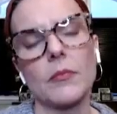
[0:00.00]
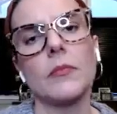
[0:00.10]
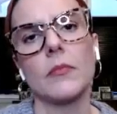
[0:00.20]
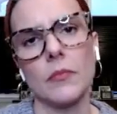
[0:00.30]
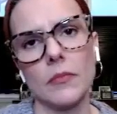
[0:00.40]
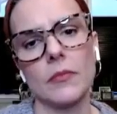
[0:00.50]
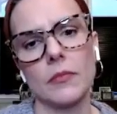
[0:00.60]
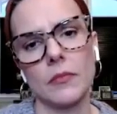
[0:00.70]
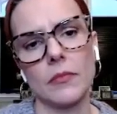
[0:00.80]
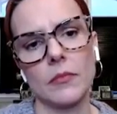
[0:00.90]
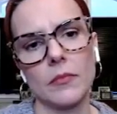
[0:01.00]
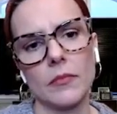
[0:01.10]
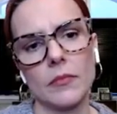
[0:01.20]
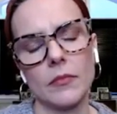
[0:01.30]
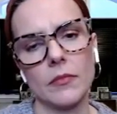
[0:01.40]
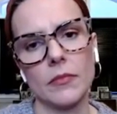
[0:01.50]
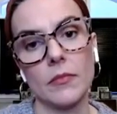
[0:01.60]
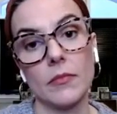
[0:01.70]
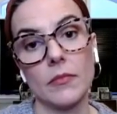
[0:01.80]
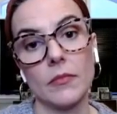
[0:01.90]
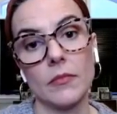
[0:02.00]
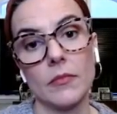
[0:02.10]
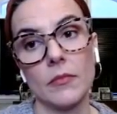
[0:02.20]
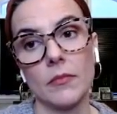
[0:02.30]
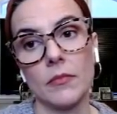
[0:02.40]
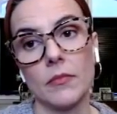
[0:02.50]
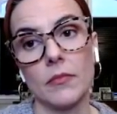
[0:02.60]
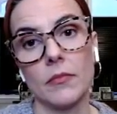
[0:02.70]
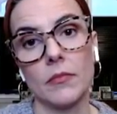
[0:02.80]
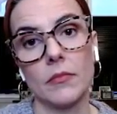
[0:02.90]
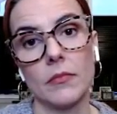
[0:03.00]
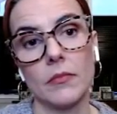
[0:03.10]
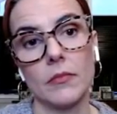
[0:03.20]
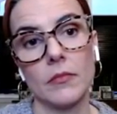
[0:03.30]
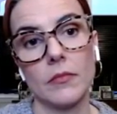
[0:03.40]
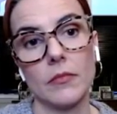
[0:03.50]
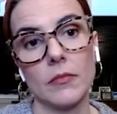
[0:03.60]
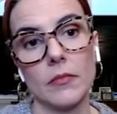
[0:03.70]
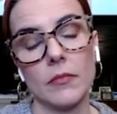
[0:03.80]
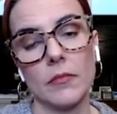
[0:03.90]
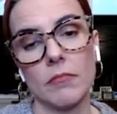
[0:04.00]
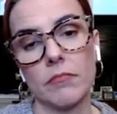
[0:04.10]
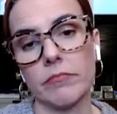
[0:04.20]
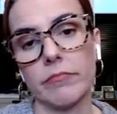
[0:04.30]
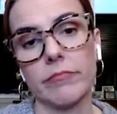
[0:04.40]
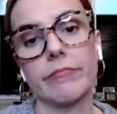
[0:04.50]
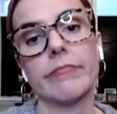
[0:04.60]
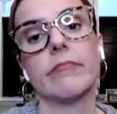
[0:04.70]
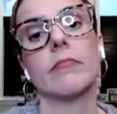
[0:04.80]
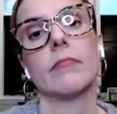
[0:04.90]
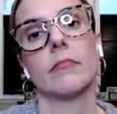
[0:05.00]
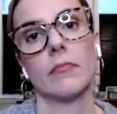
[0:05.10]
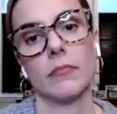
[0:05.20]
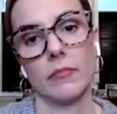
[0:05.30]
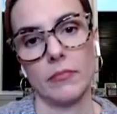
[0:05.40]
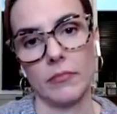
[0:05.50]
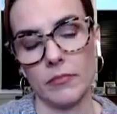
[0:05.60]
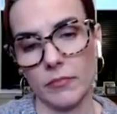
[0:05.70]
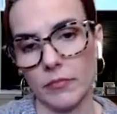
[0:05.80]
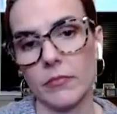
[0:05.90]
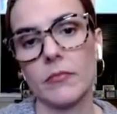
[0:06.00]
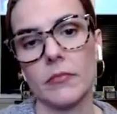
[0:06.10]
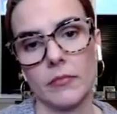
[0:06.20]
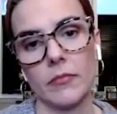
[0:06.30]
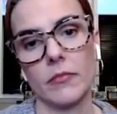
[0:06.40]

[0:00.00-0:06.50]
(silent)